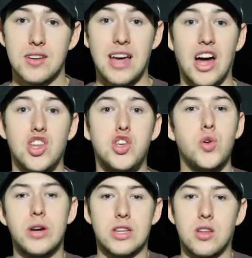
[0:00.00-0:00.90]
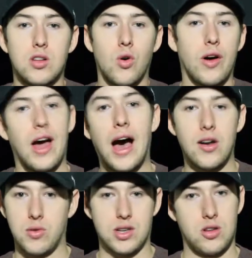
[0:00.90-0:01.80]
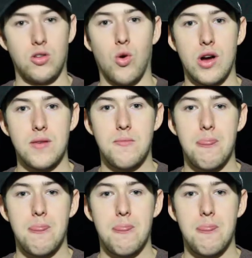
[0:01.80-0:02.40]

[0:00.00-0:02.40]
God, you get the glory. I don't get the glory.